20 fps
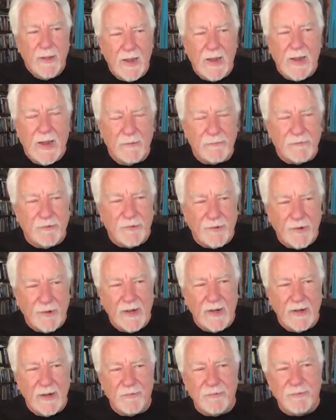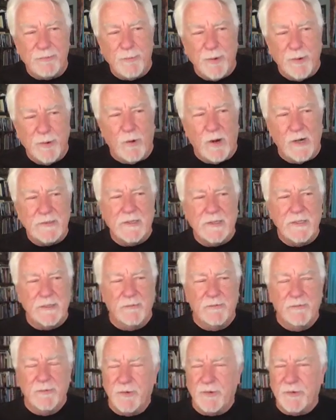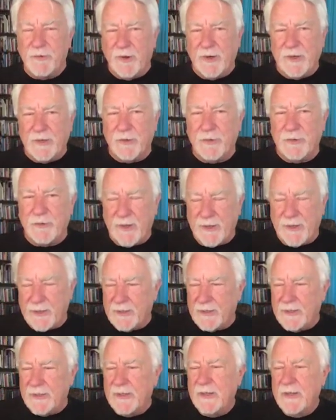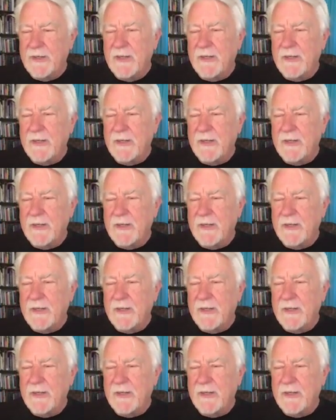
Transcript: I have to say I've been watching some of his videos lately.